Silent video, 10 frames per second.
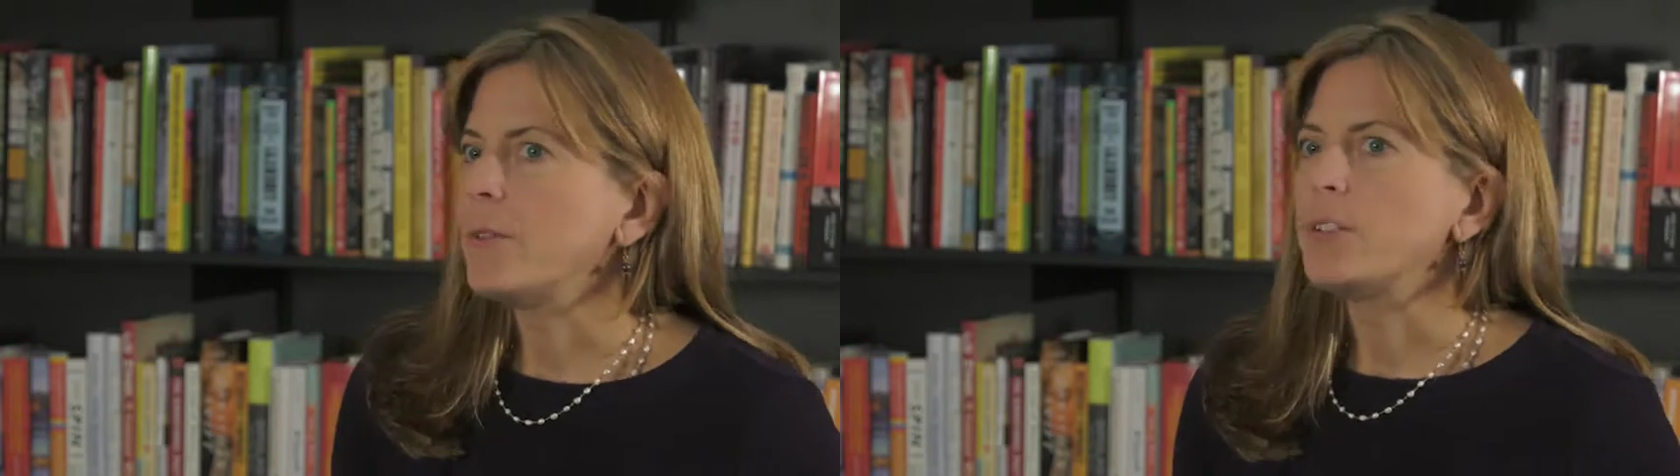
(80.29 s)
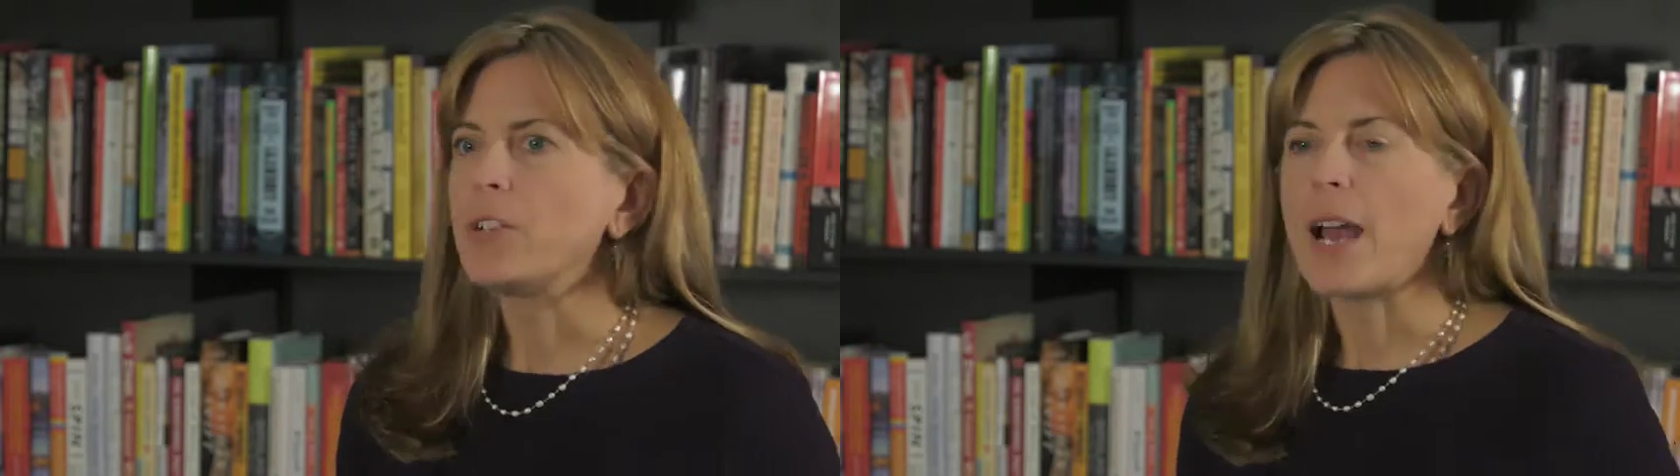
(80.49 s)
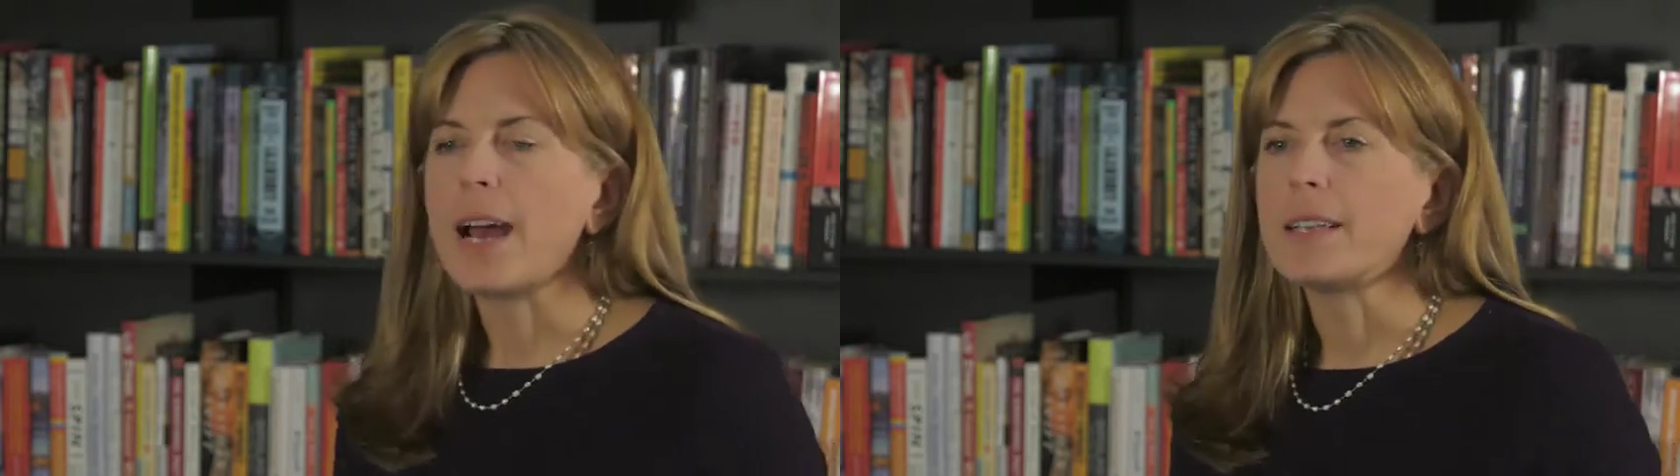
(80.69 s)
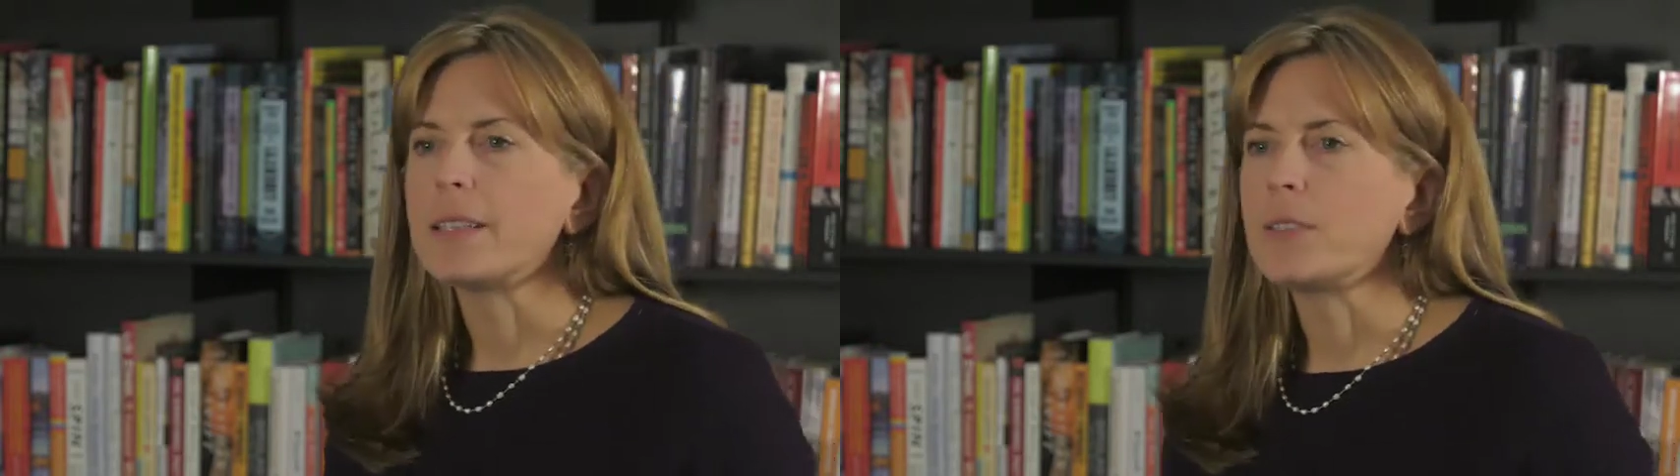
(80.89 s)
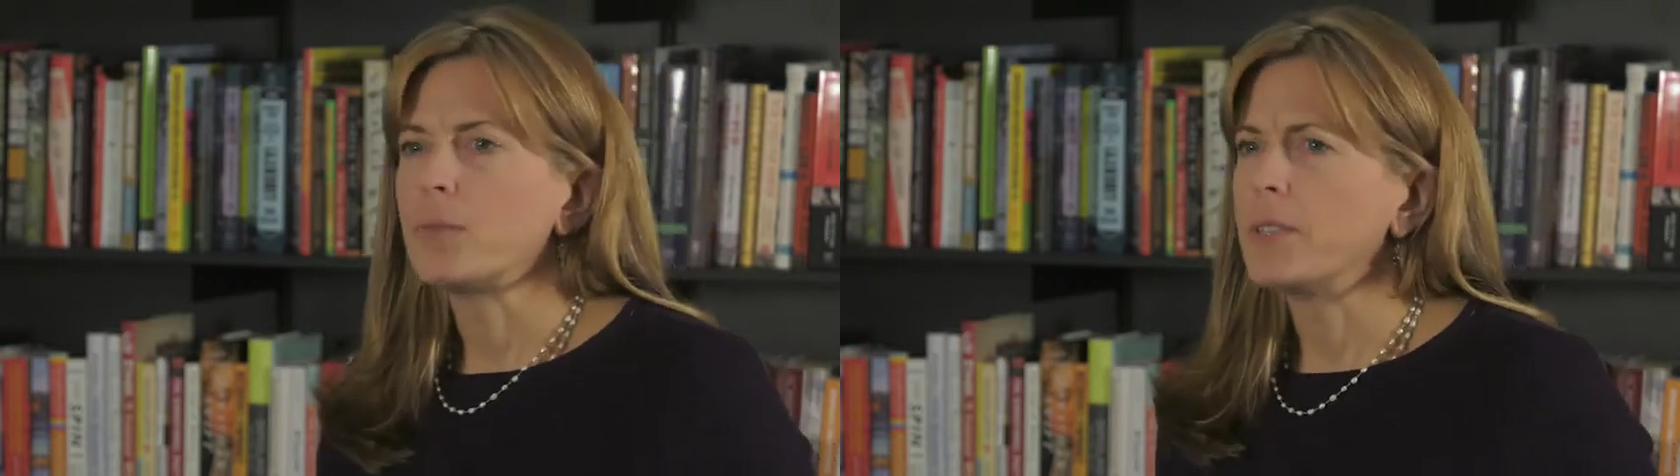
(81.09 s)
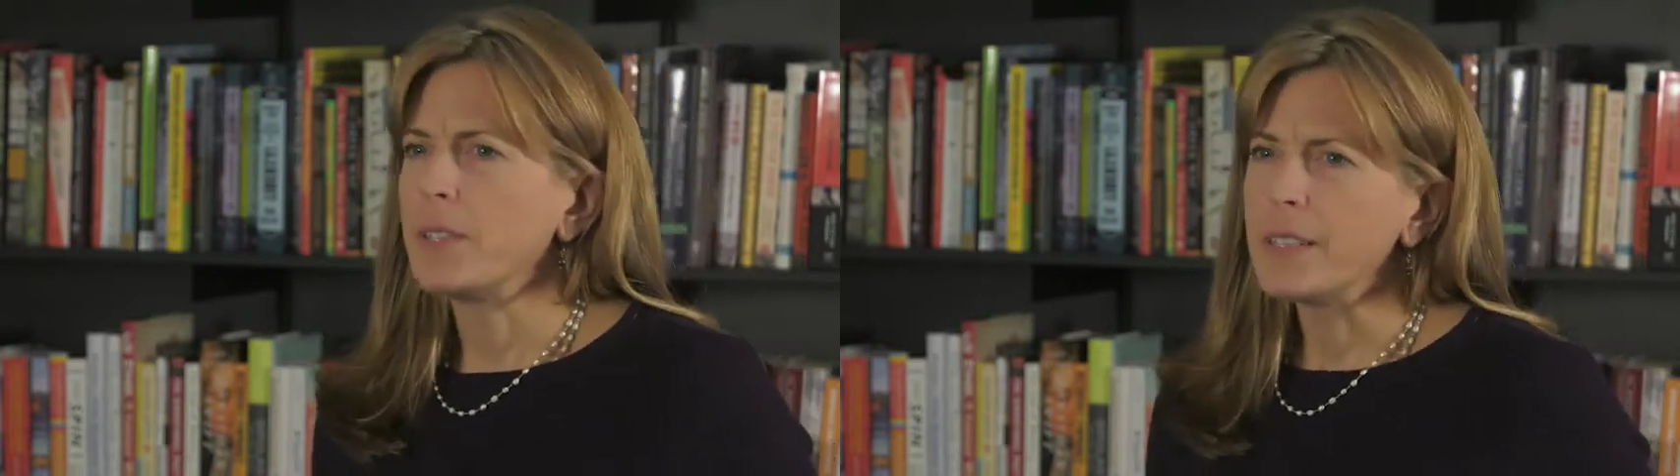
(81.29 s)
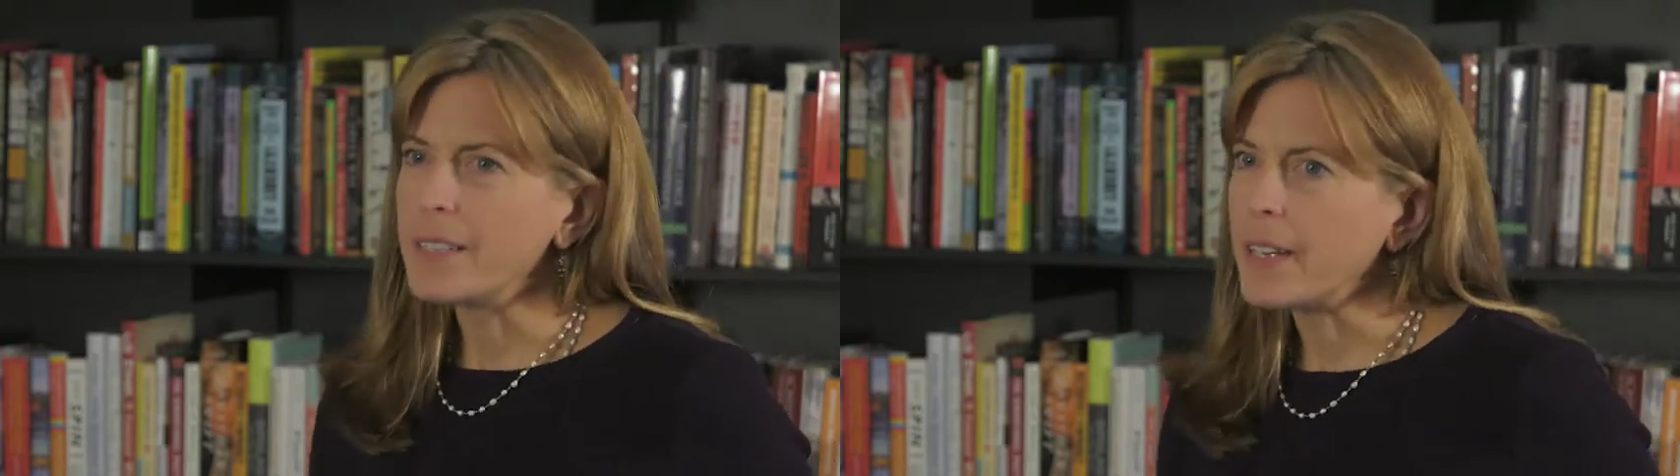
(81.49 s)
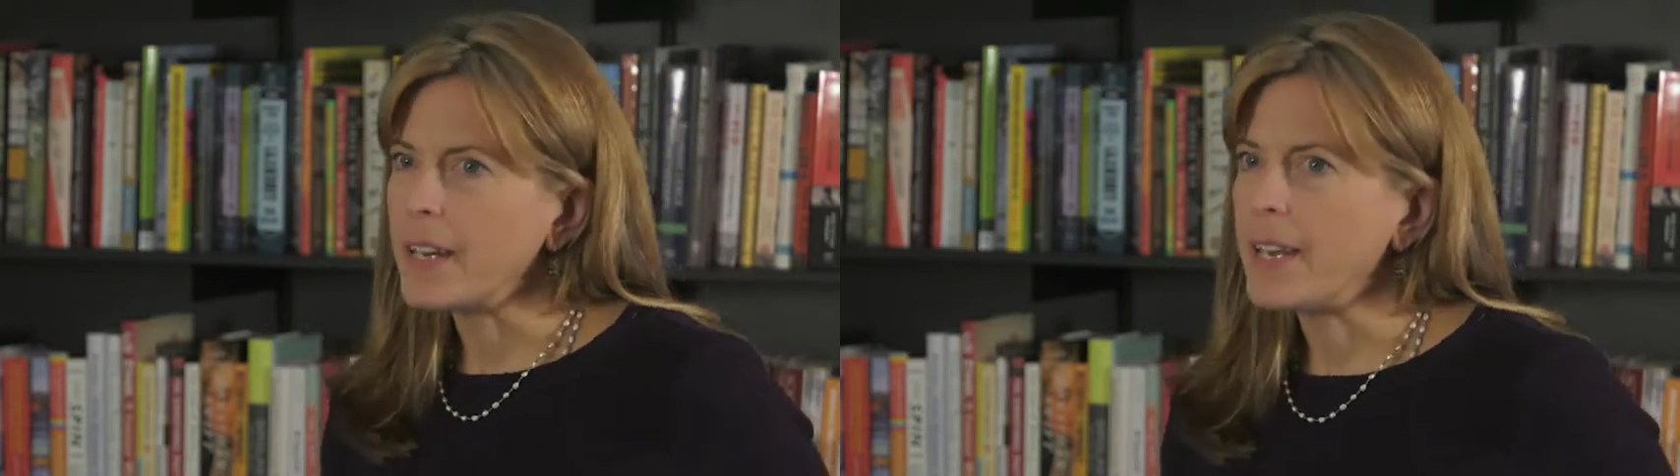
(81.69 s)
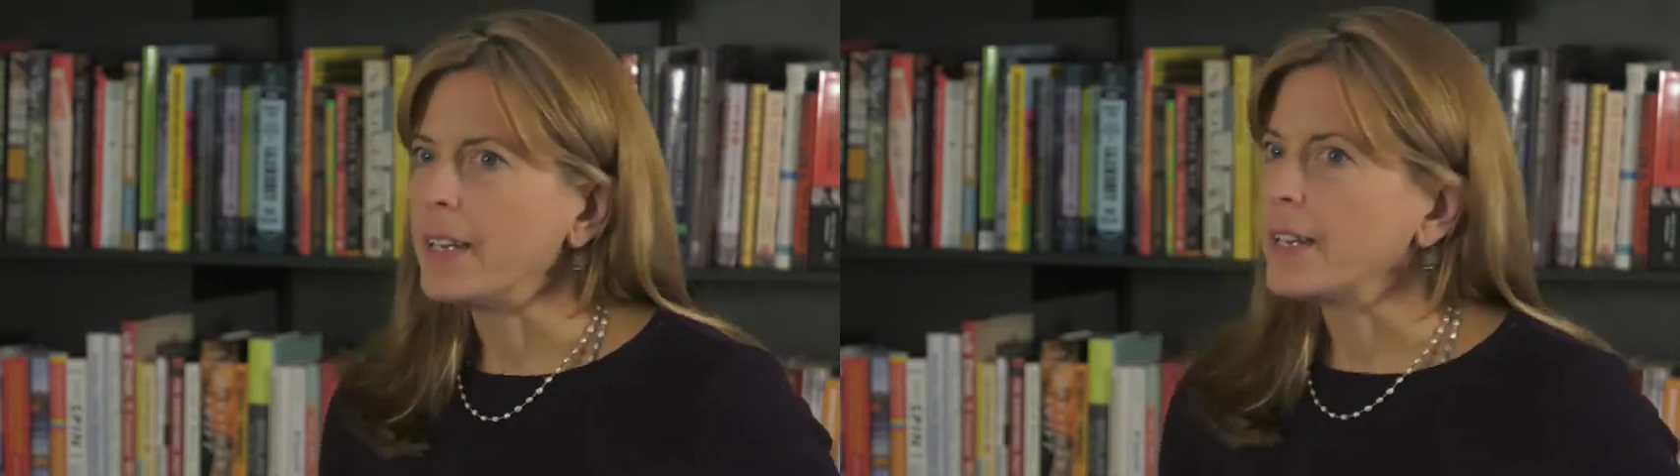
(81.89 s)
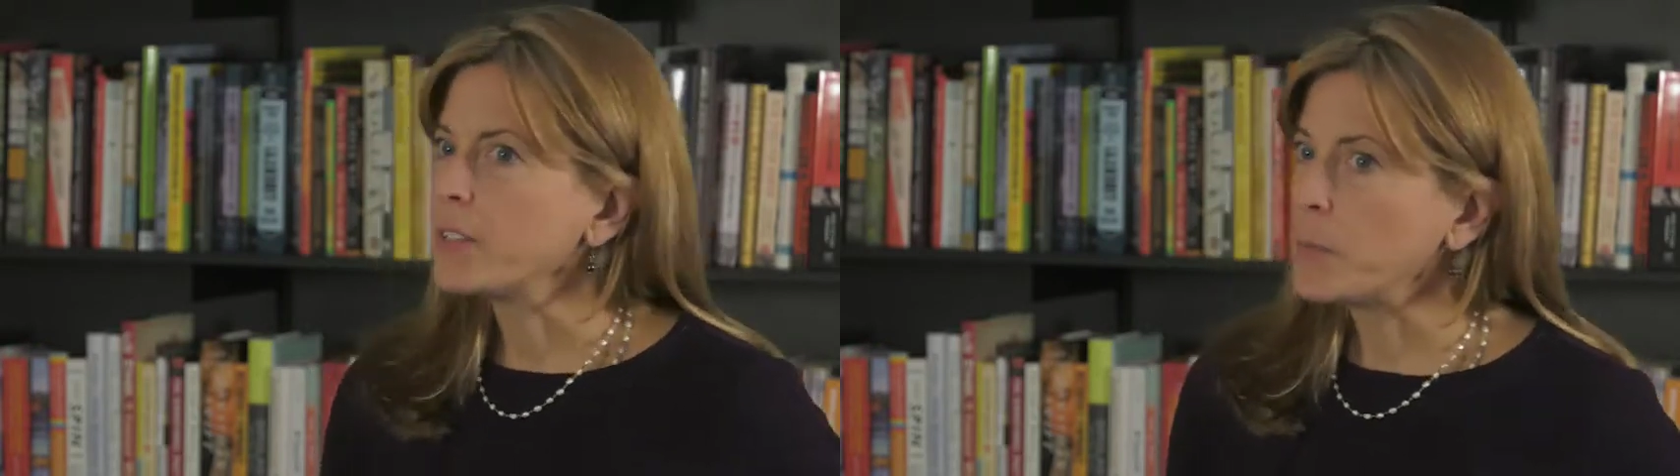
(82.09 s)
which asks, was this study
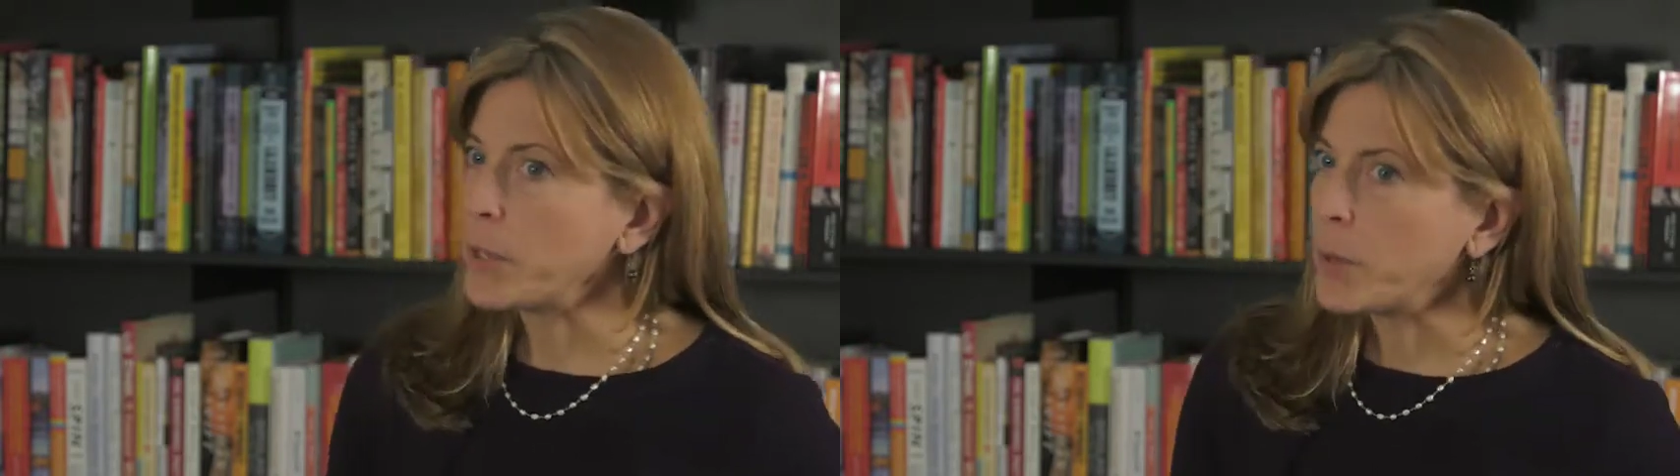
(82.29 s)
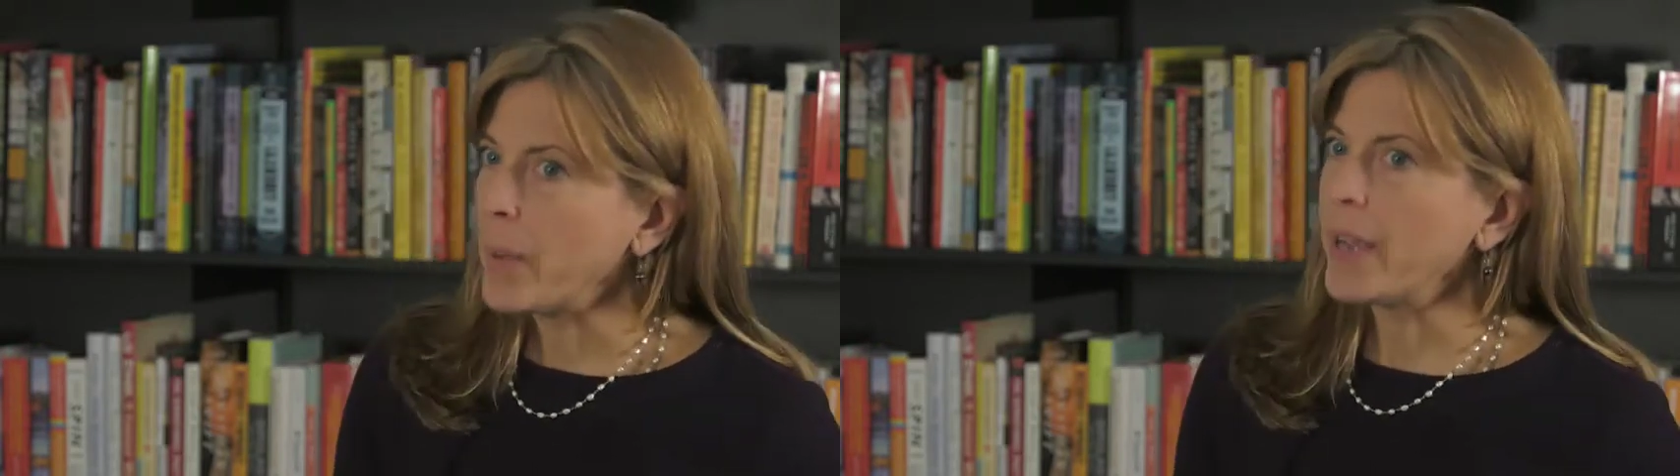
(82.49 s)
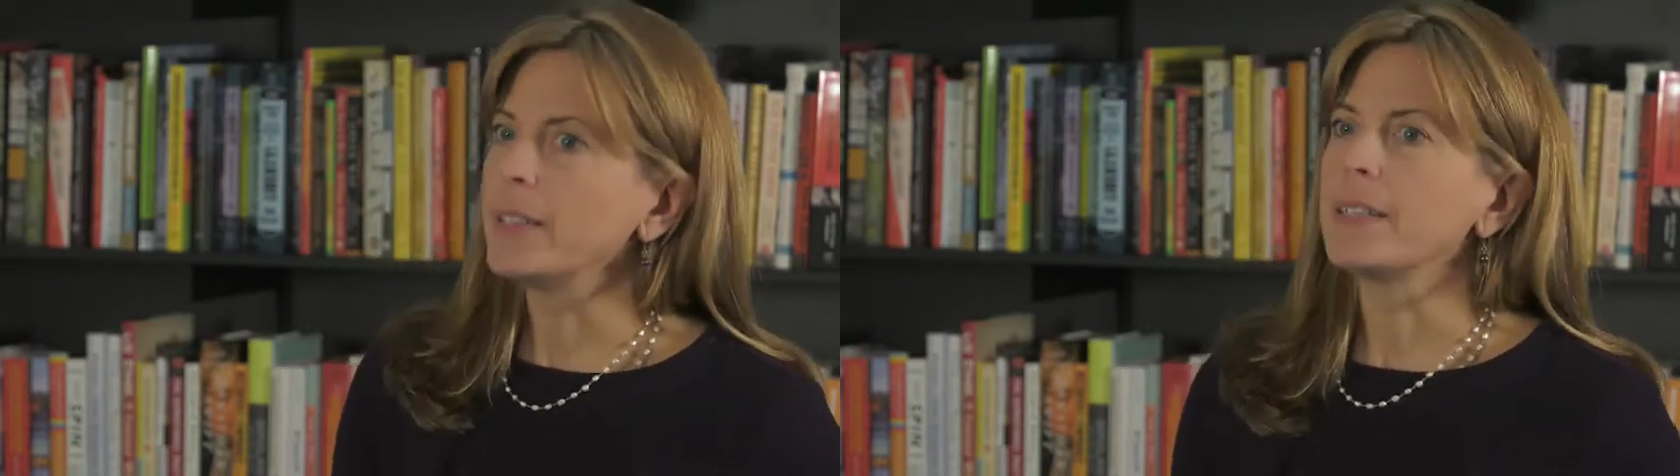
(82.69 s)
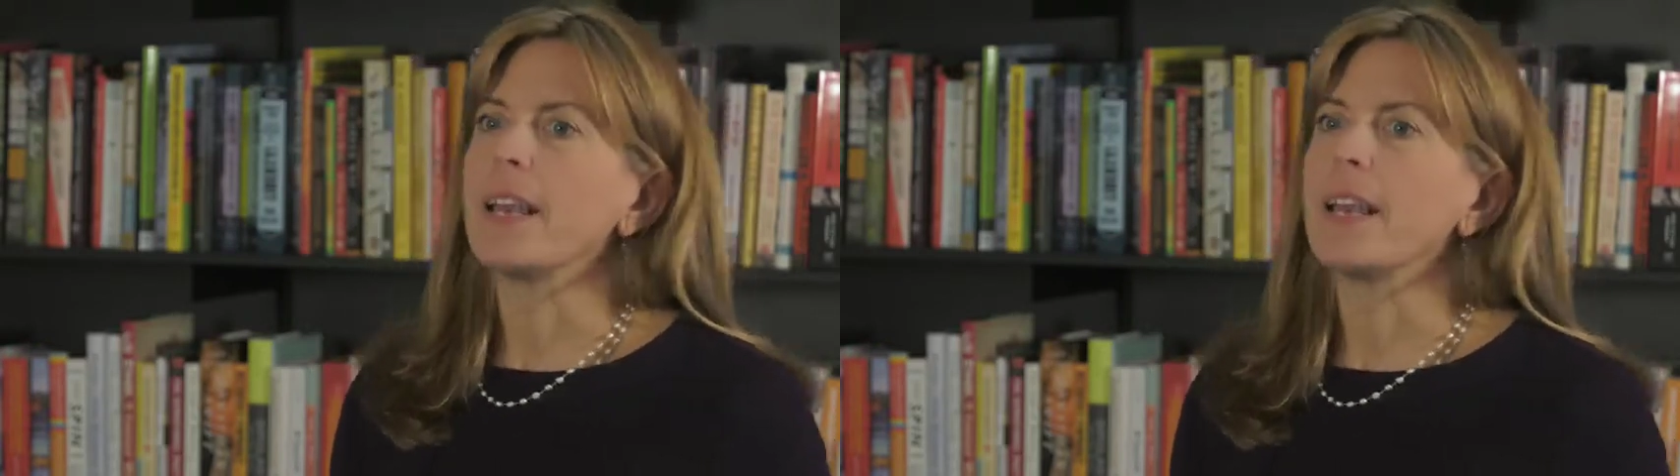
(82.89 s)
an experiment?